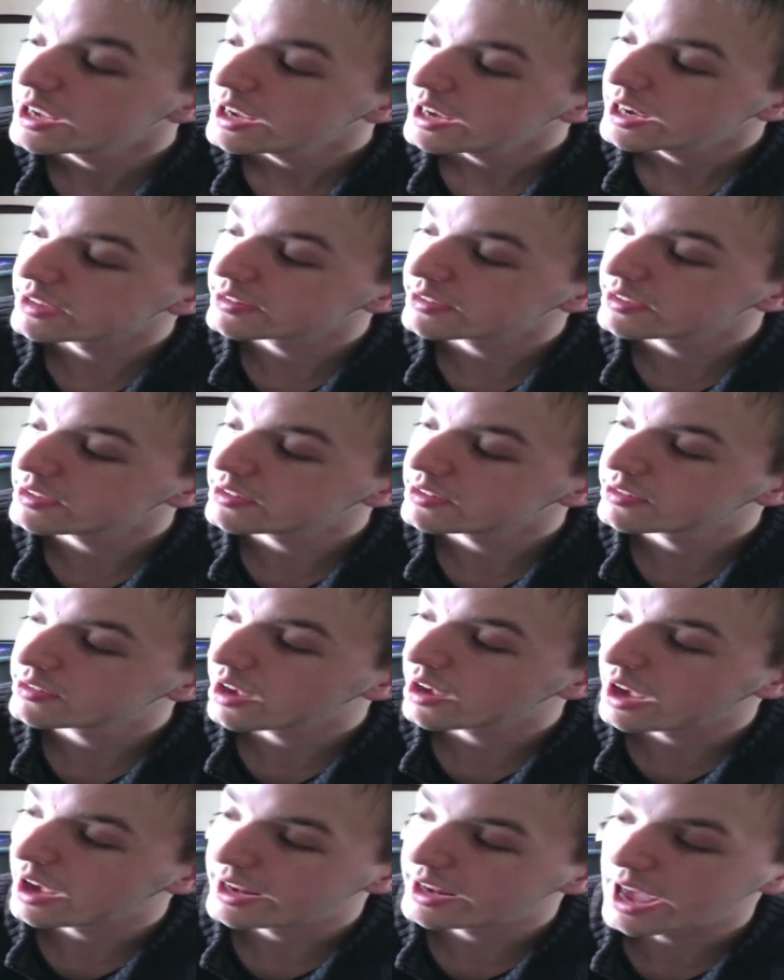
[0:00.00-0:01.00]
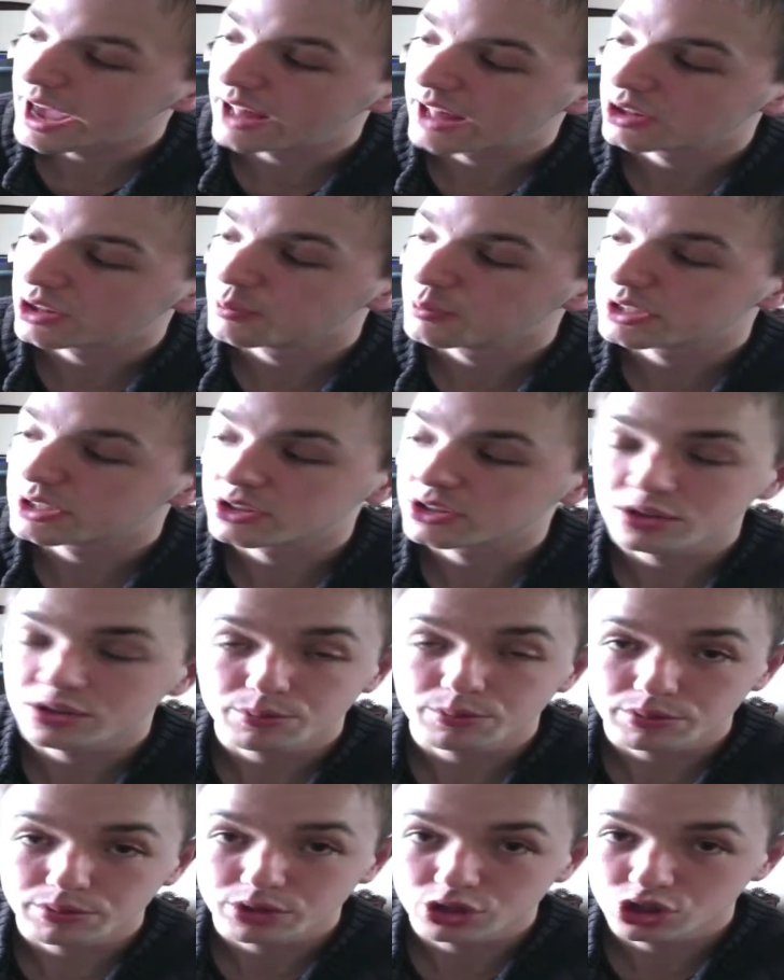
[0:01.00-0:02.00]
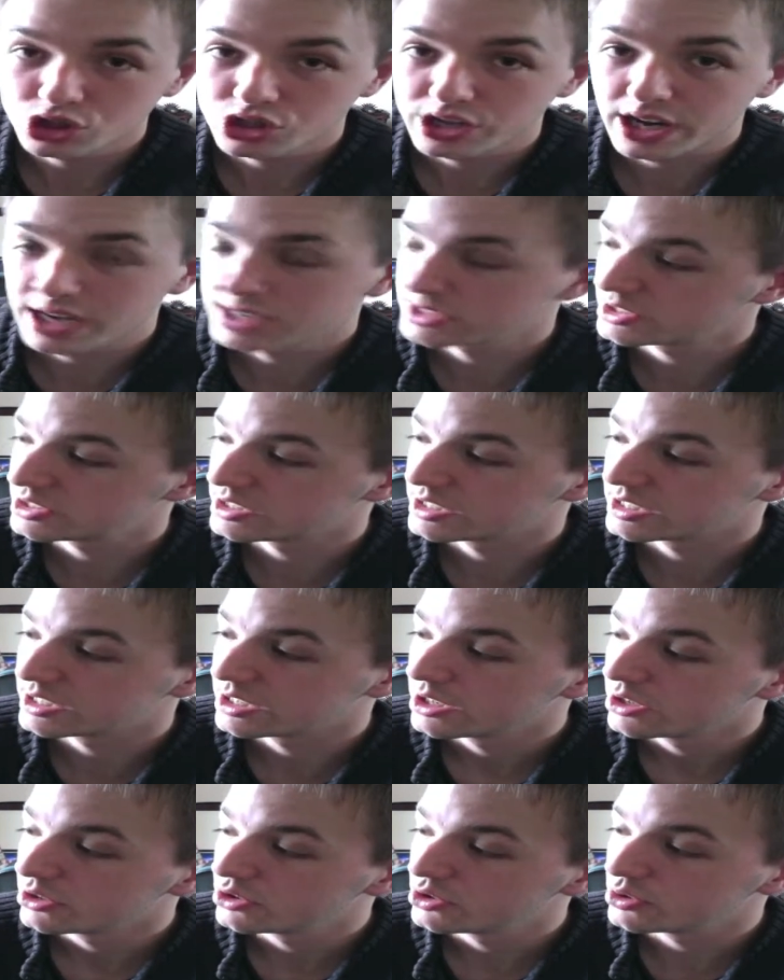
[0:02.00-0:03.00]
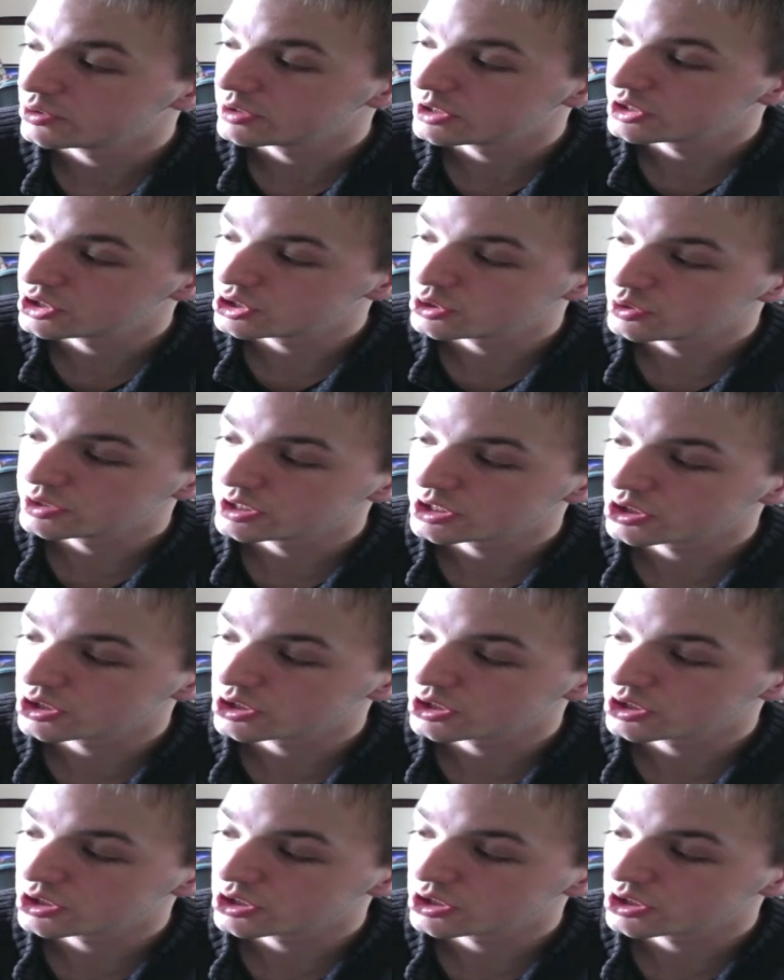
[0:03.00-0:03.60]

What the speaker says: It is an aluminium chassis to this unit.